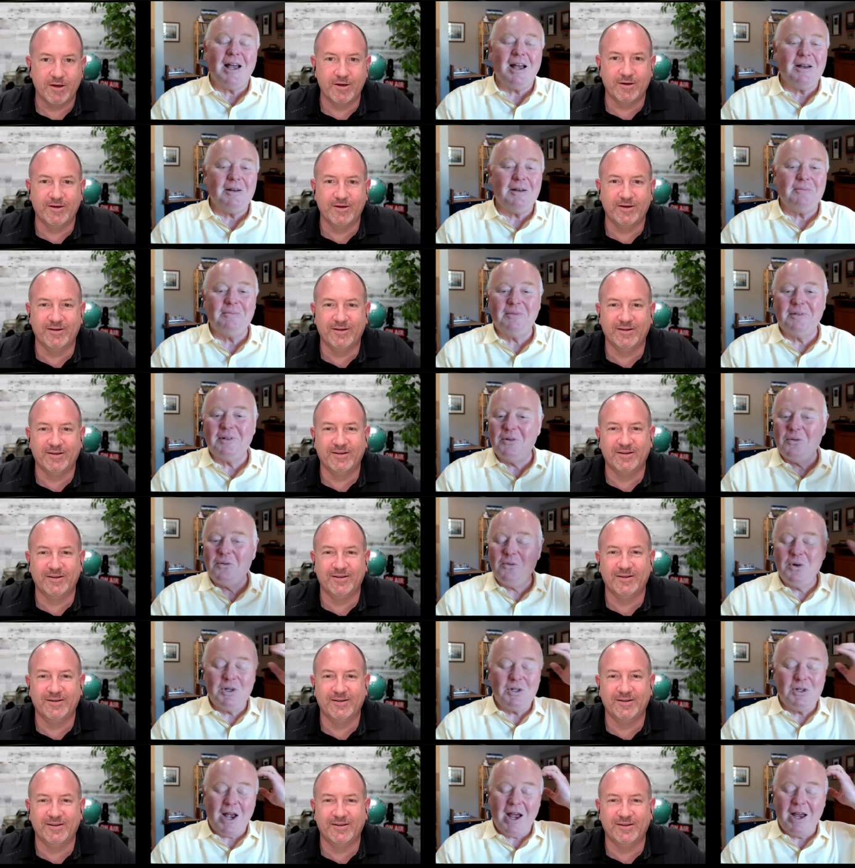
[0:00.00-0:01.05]
Speaker 1: Um,
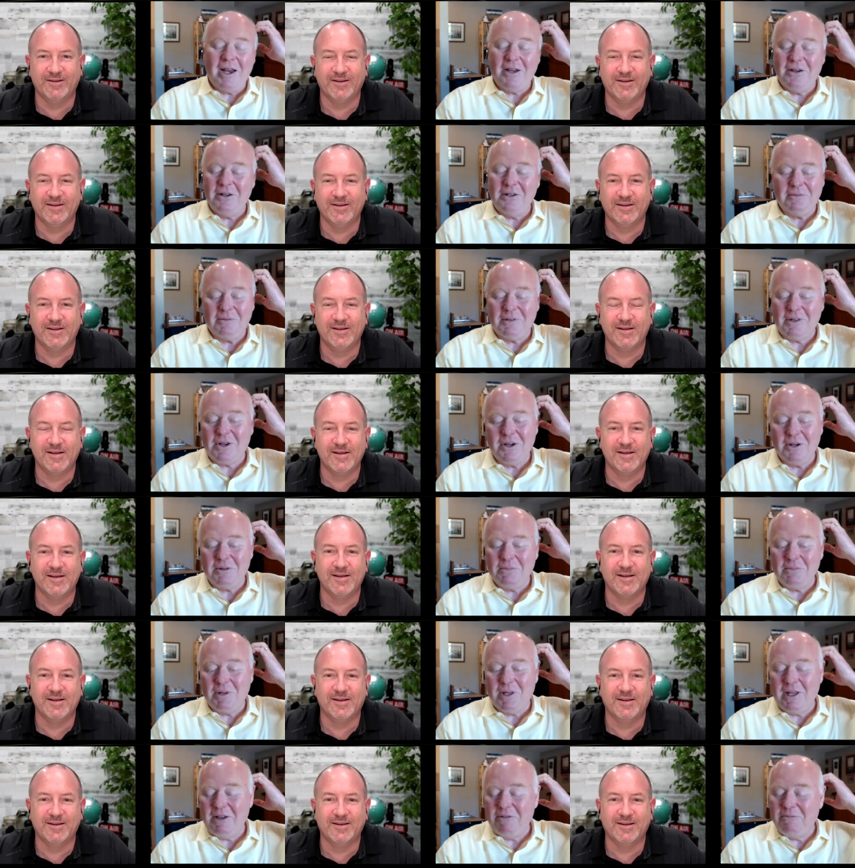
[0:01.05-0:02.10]
which I couldn't couldn't
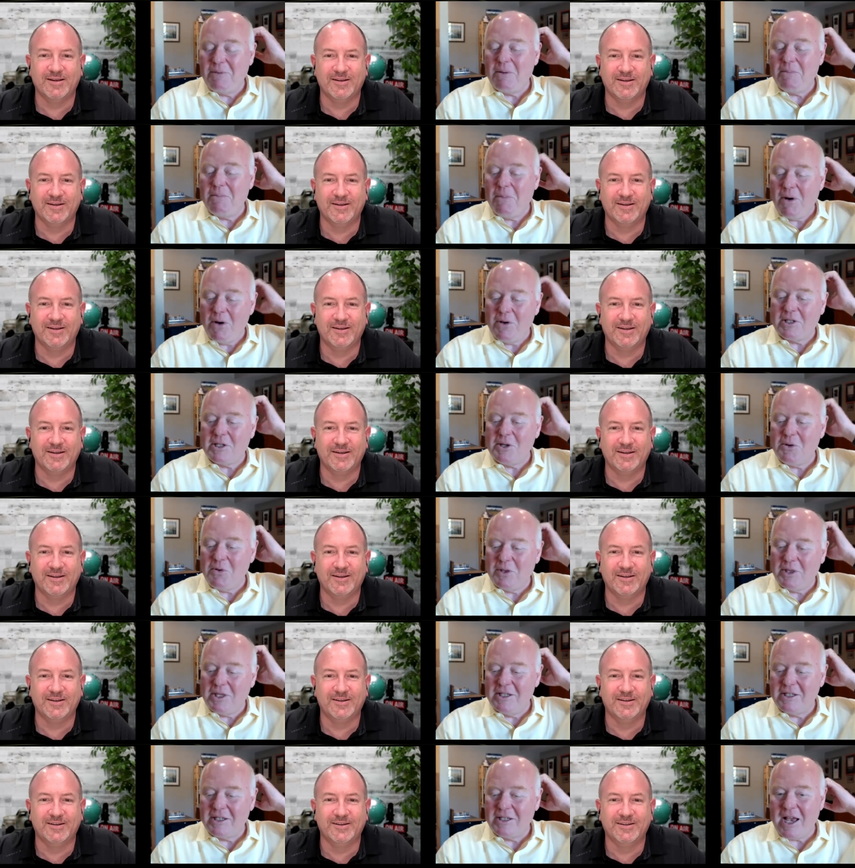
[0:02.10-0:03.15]
believe. But mostly,
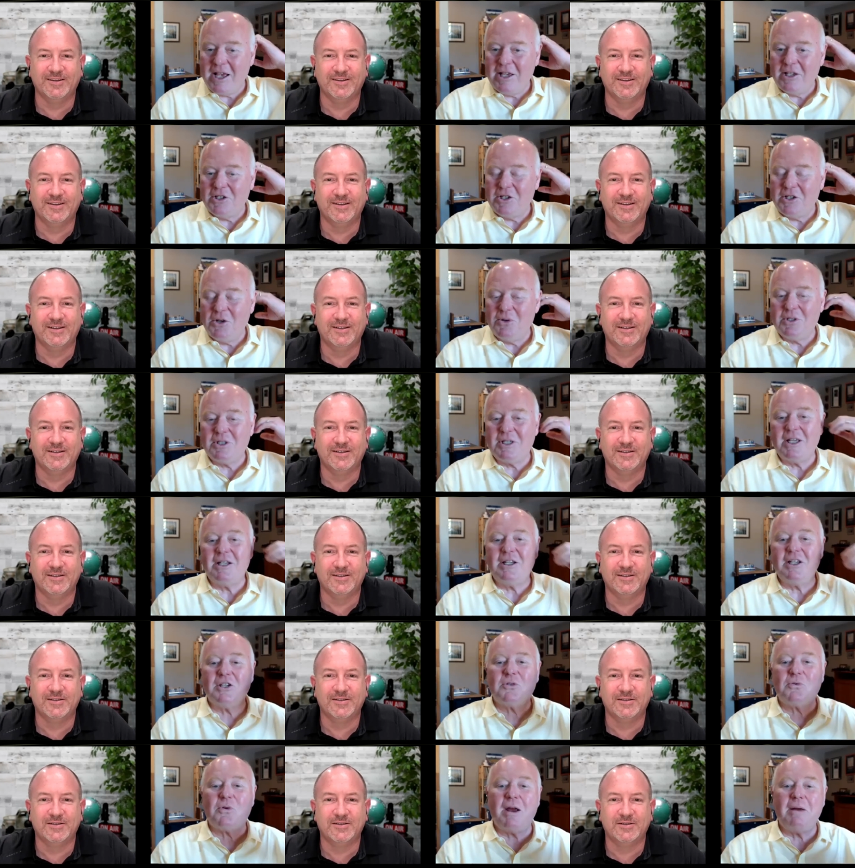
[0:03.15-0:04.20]
what these guys do is they
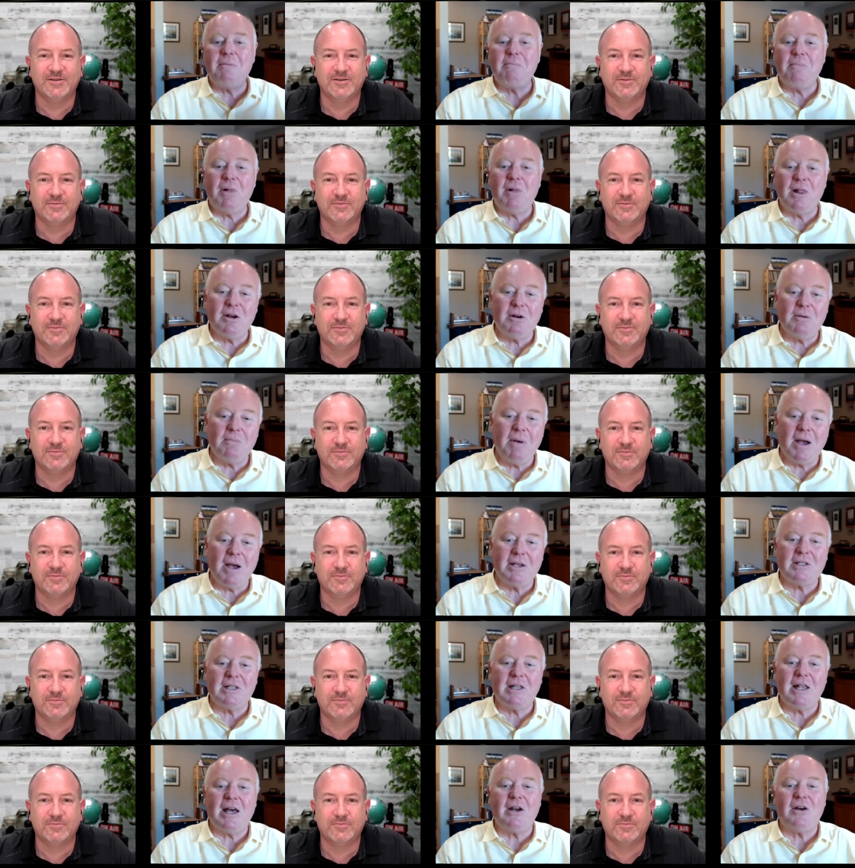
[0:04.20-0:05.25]
just write
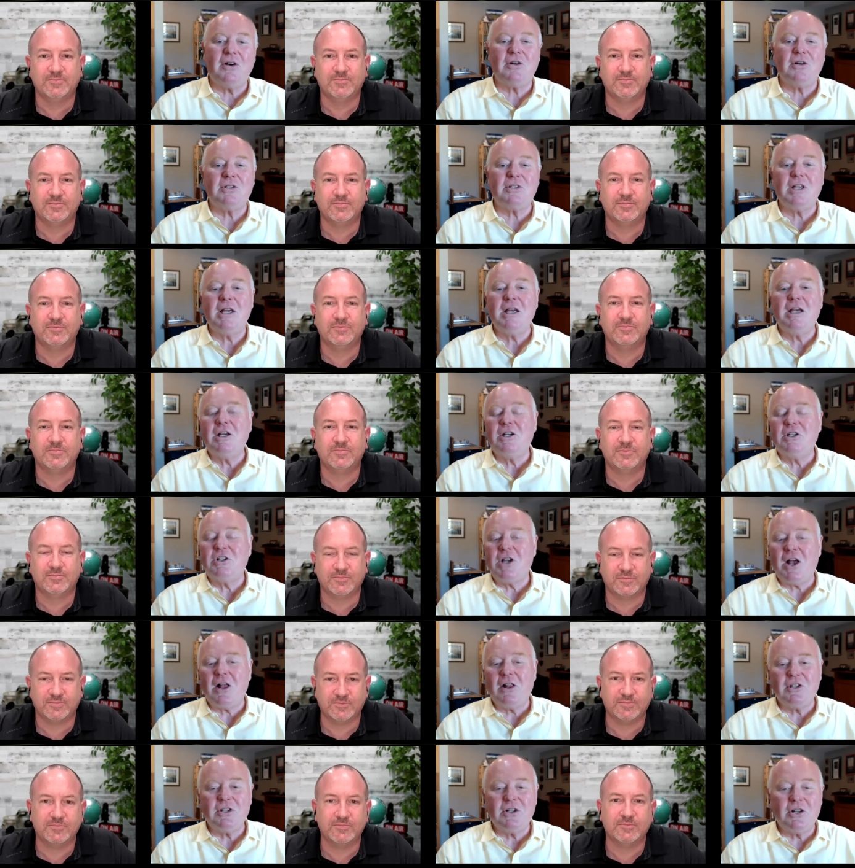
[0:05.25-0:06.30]
blunderbuss letters
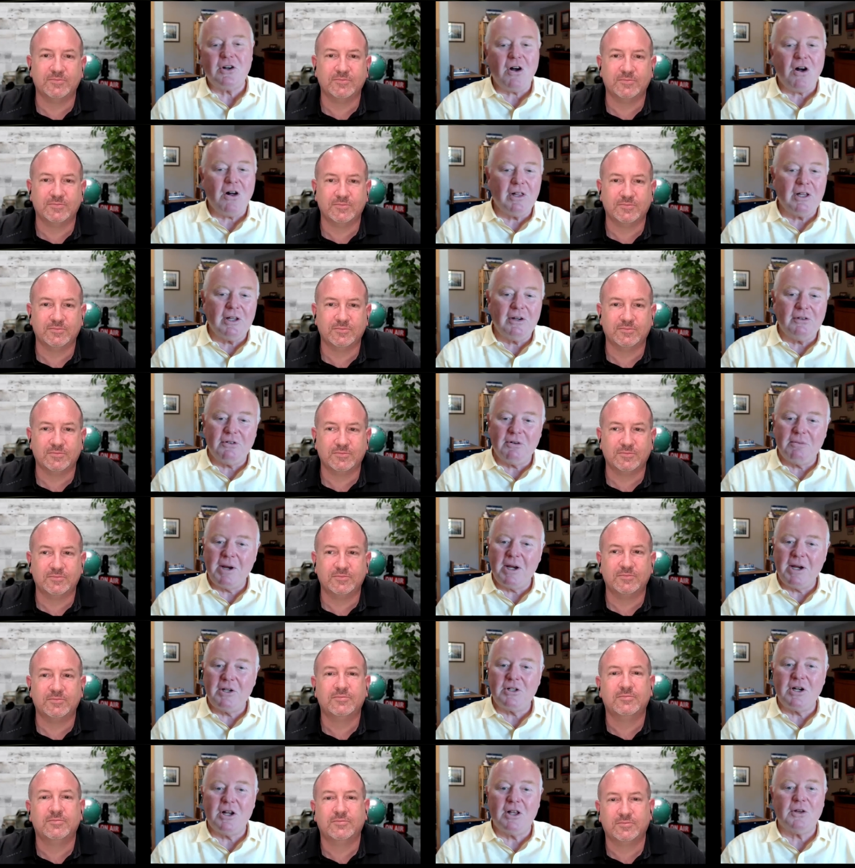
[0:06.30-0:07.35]
challenging all
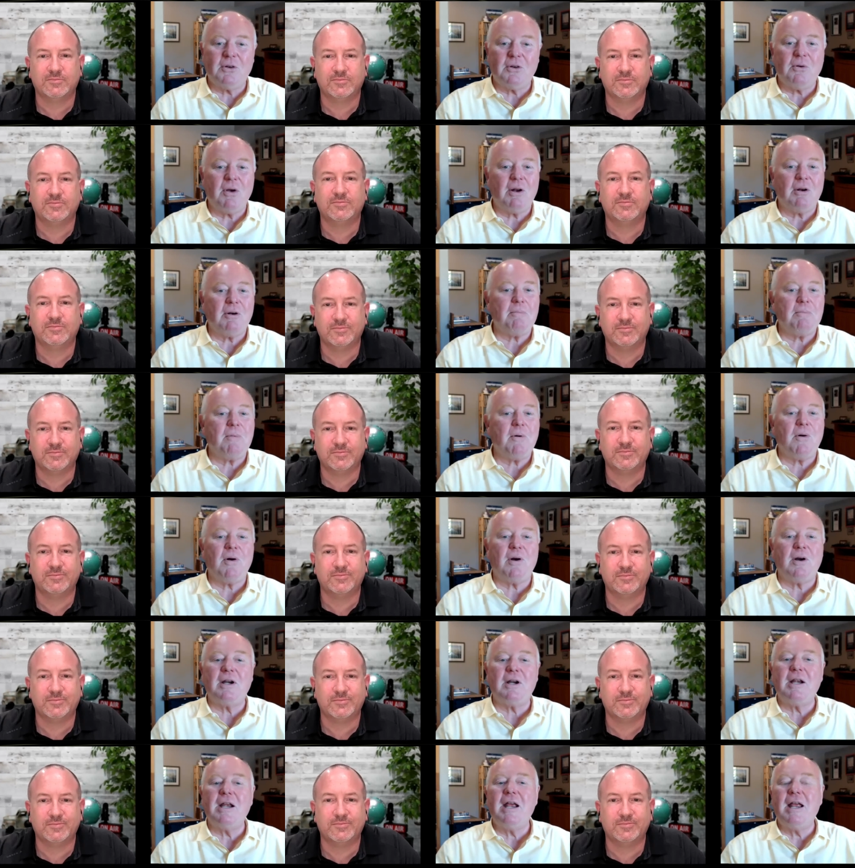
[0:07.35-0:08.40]
information on the credit
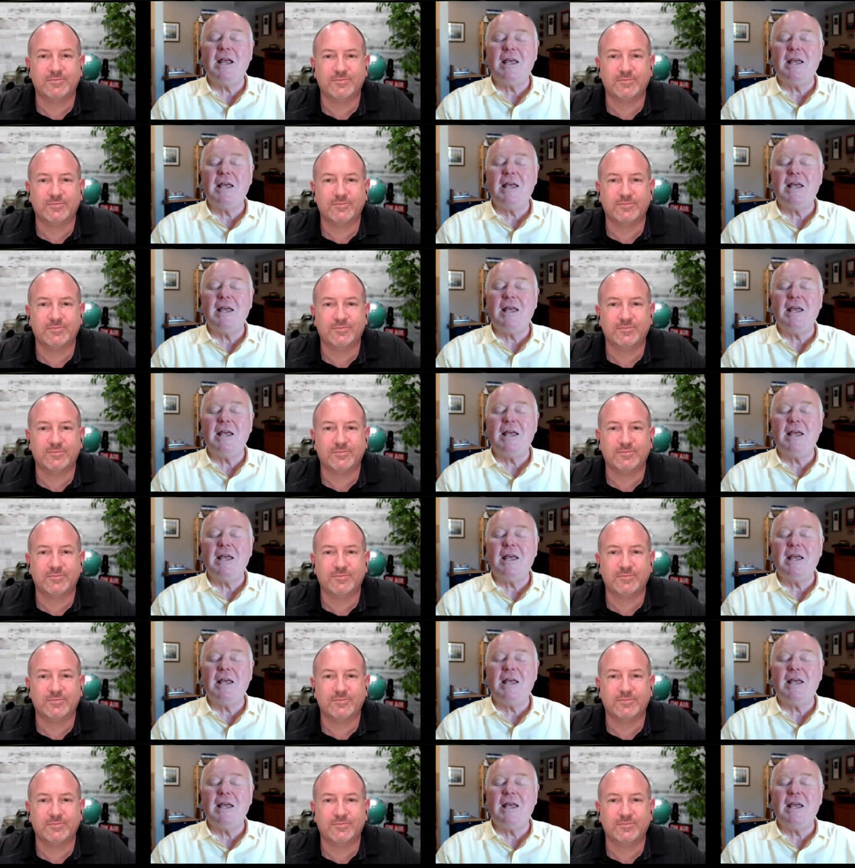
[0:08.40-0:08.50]
report,